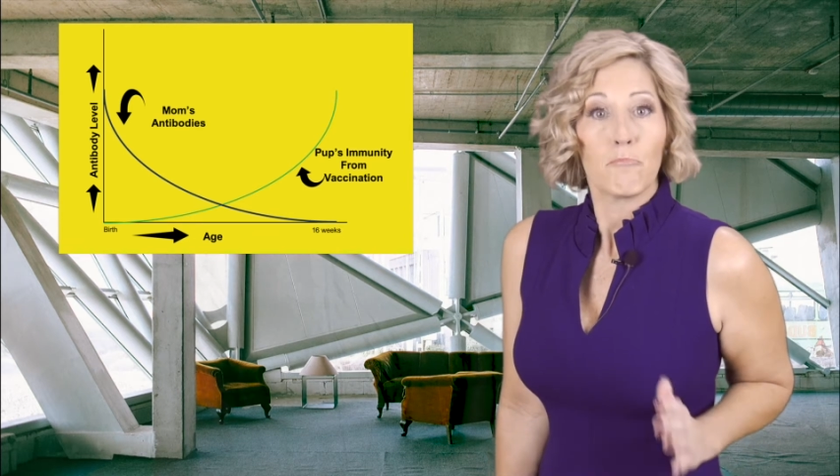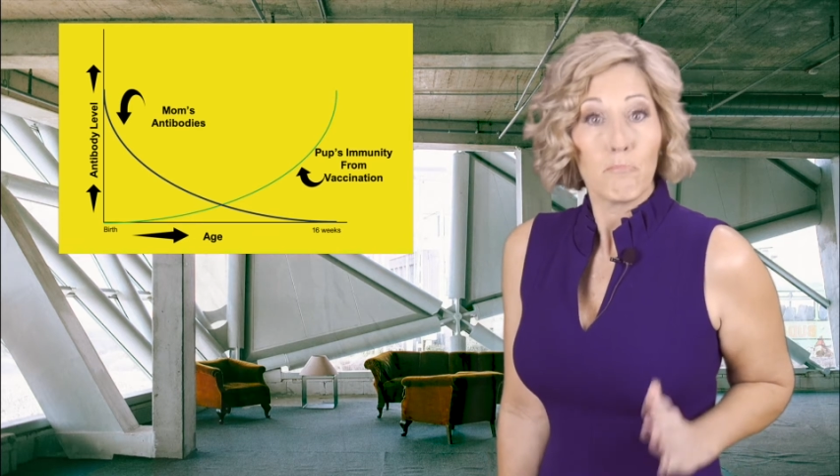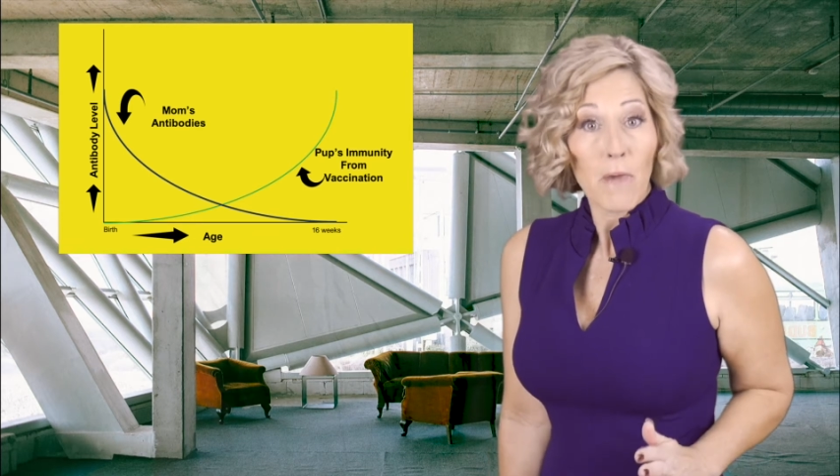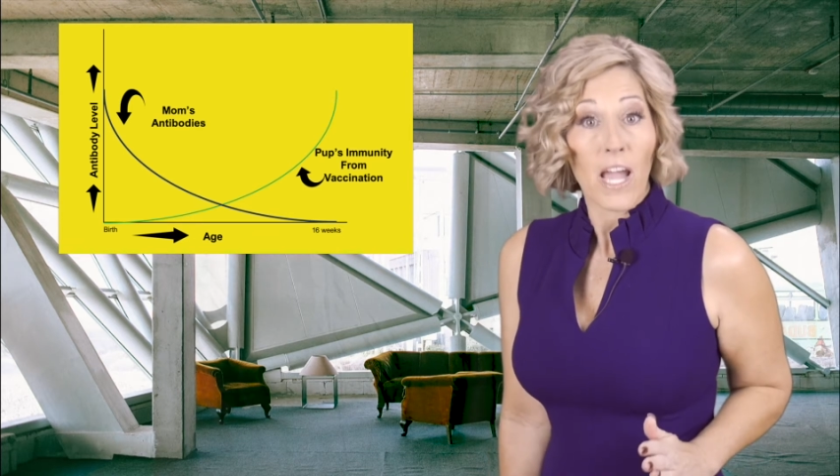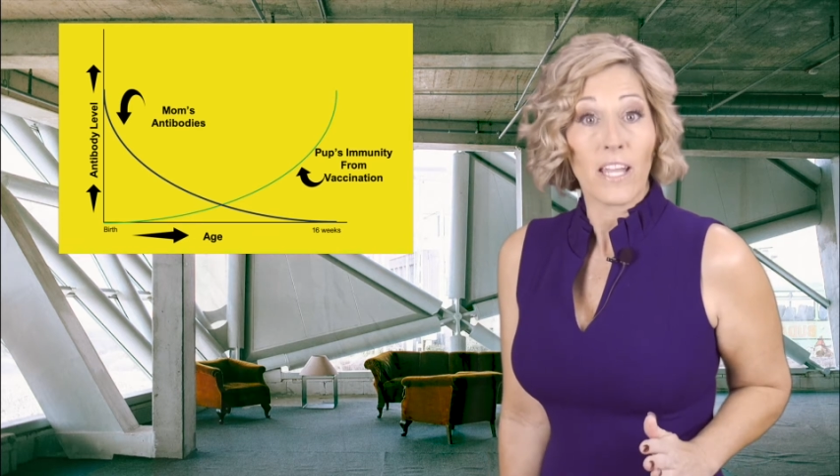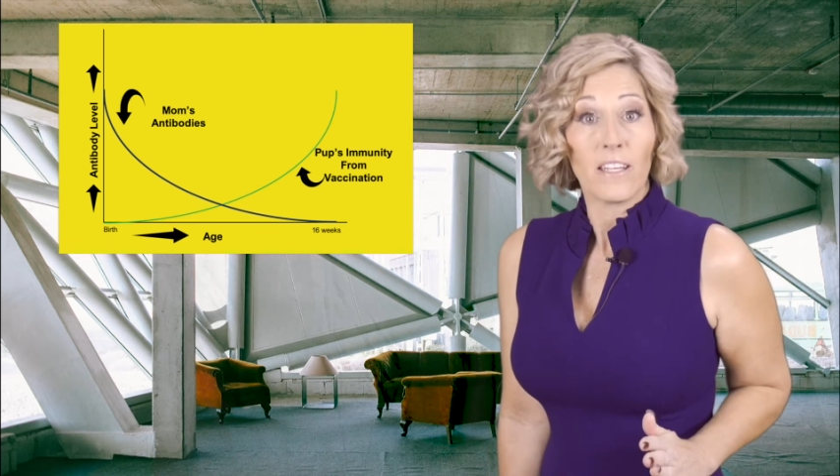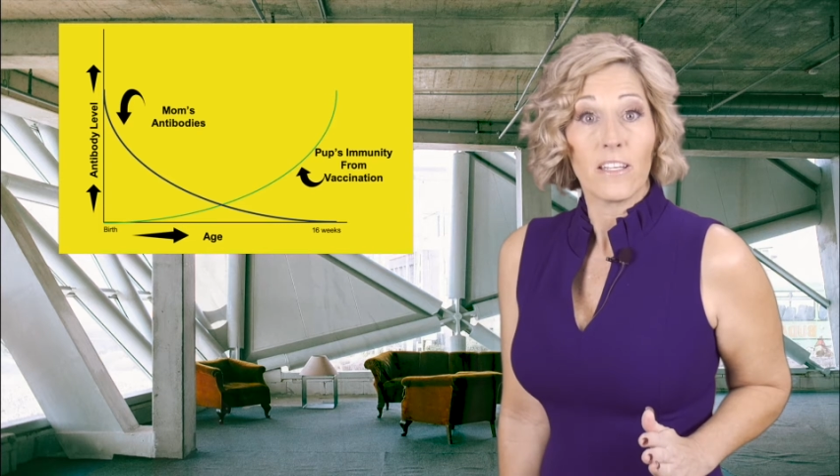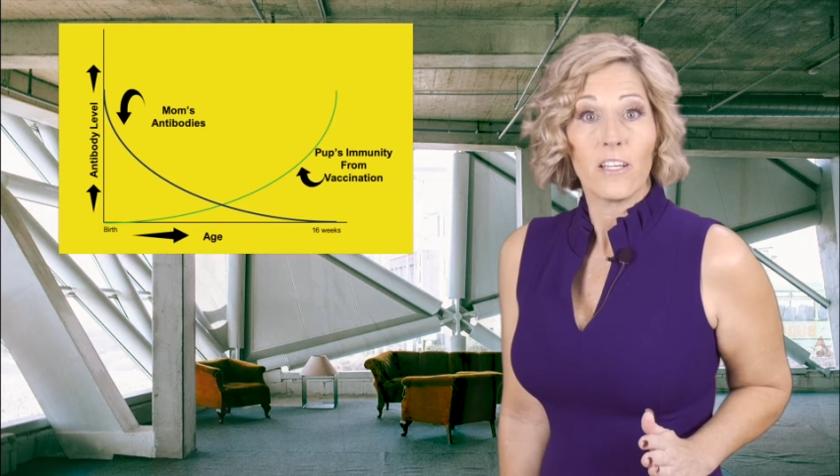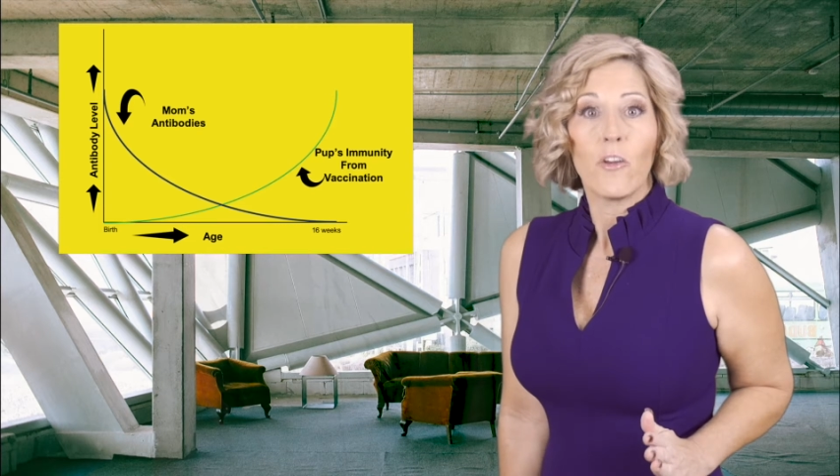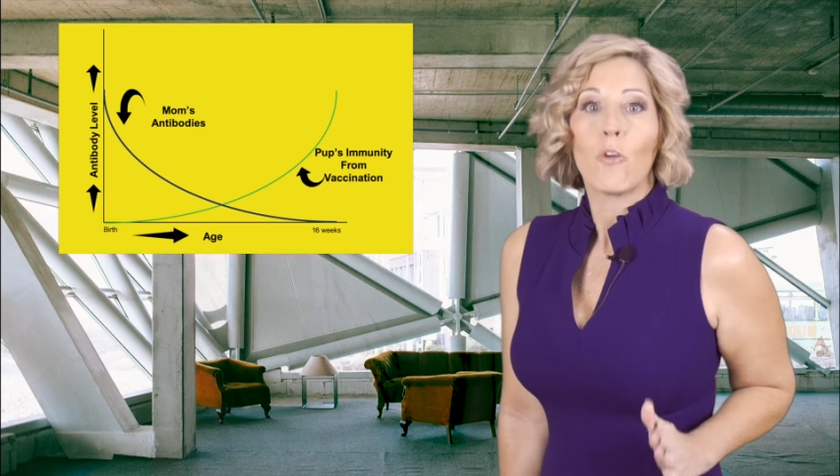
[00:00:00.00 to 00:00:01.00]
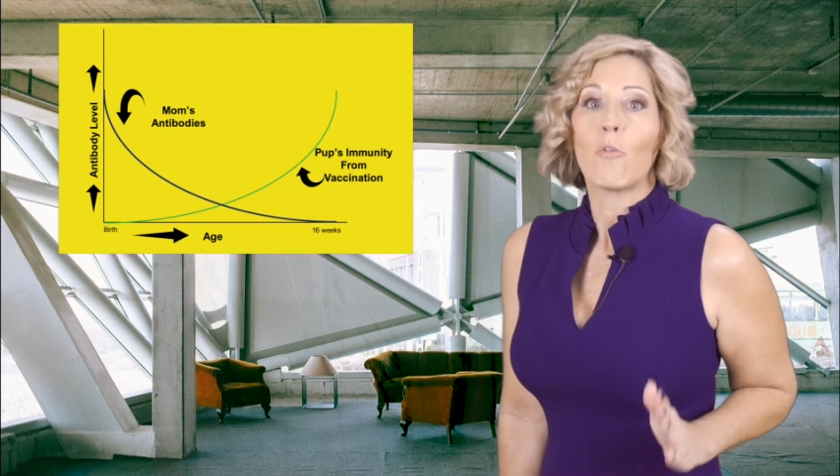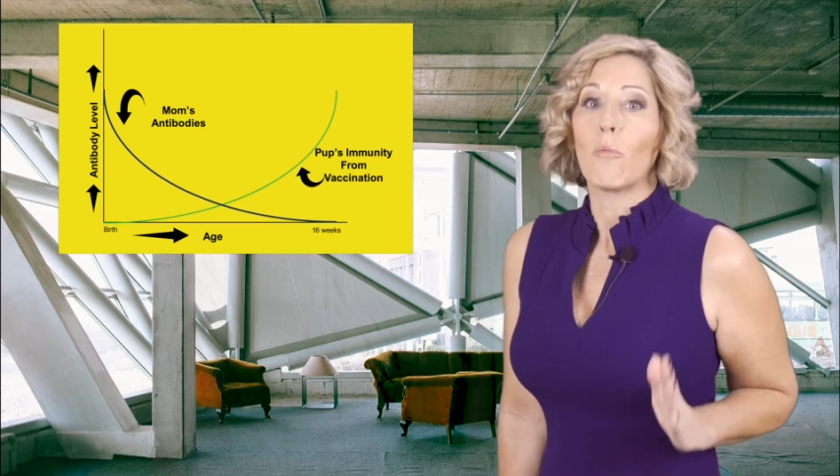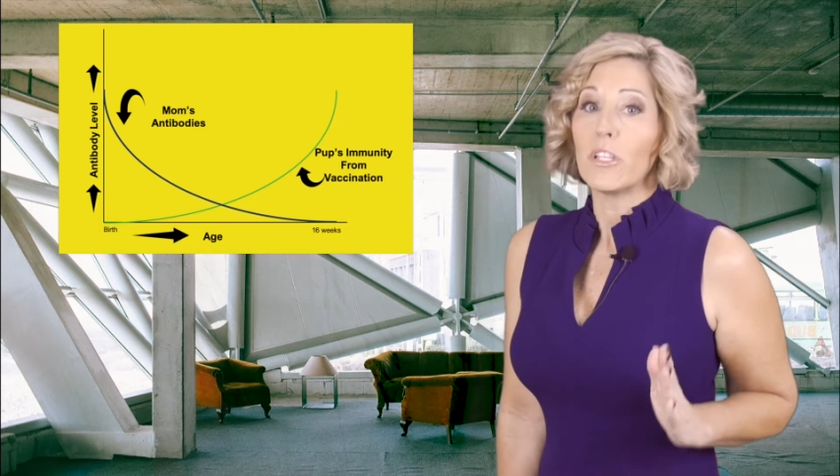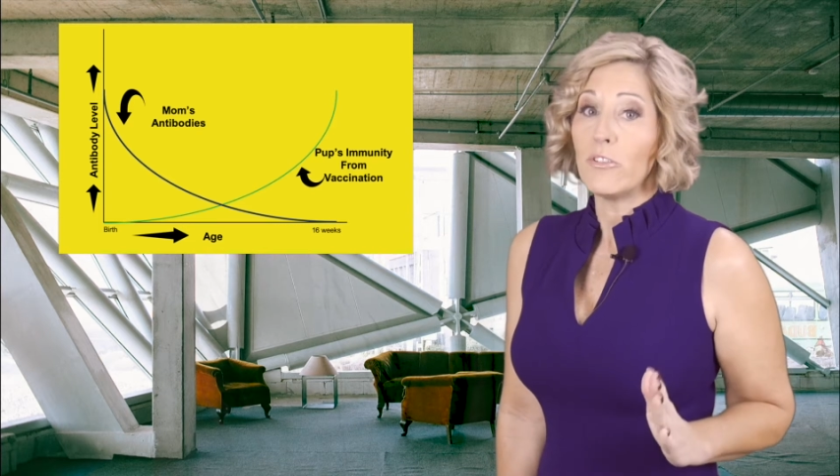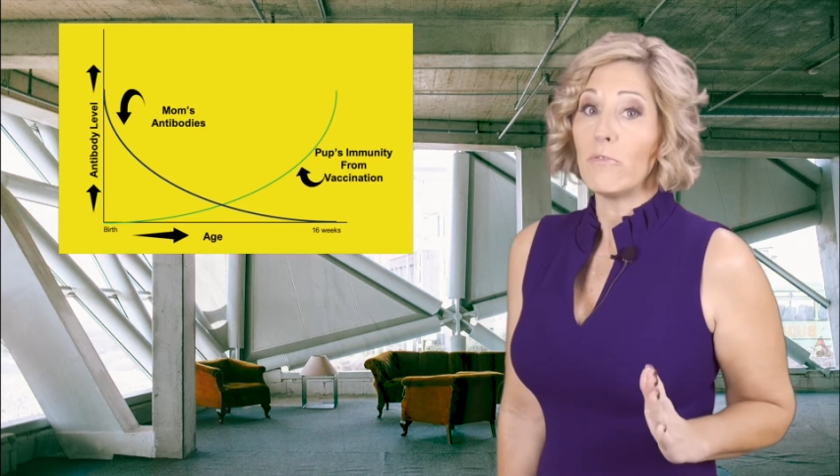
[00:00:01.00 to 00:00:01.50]
But what
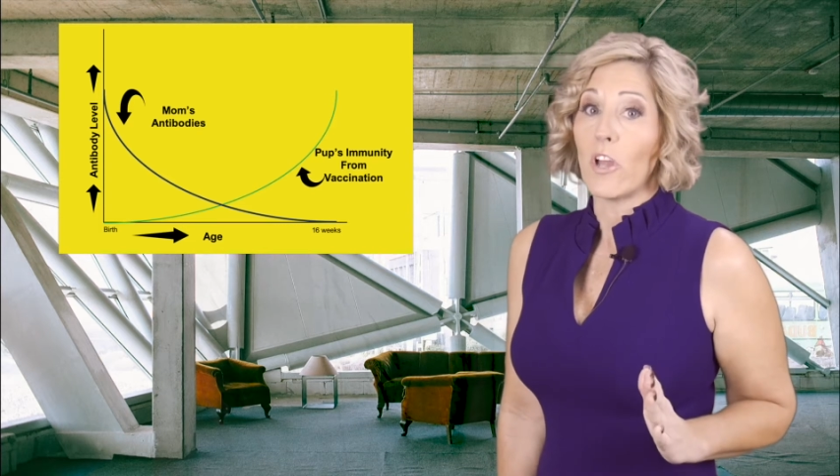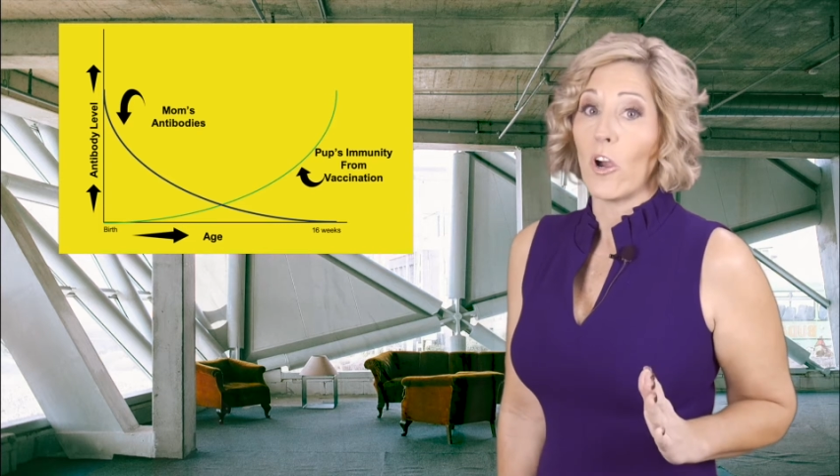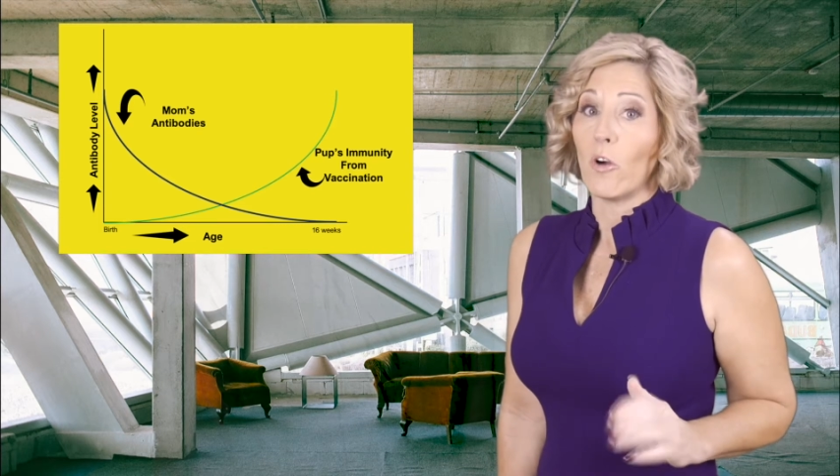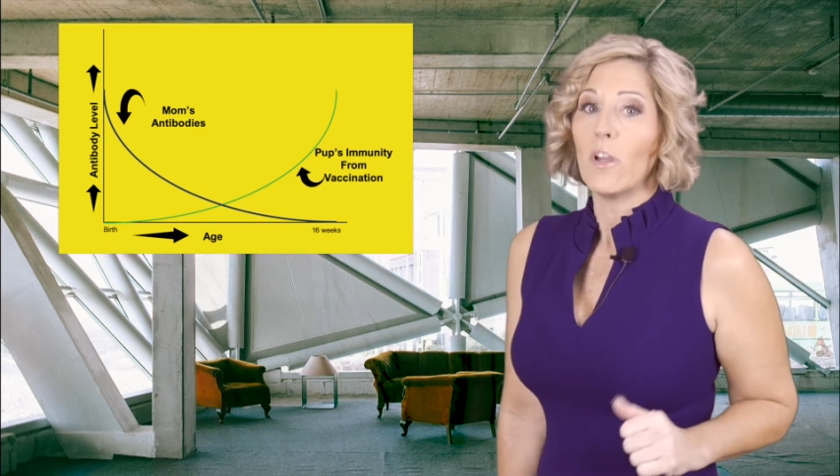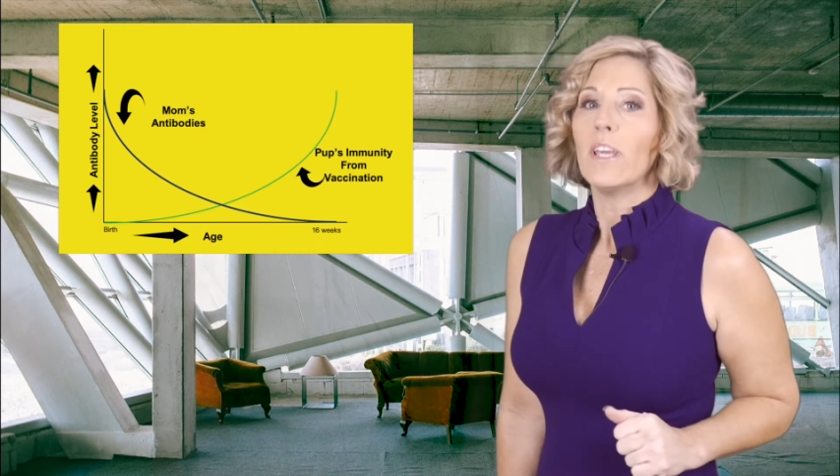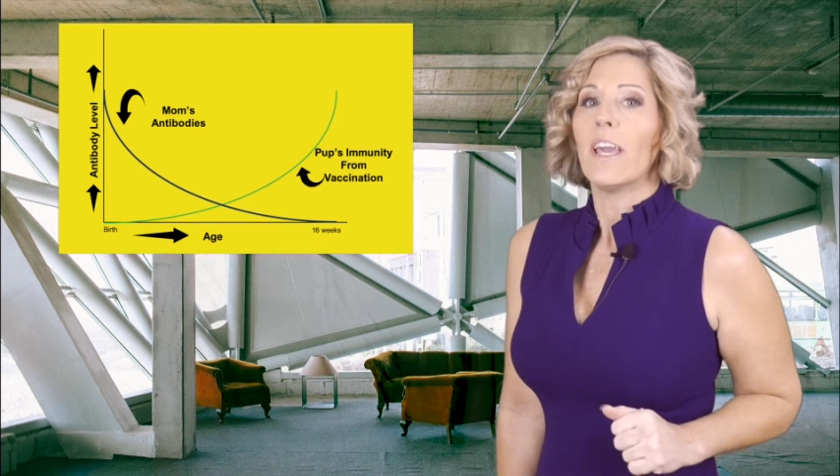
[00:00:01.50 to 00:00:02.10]
we do know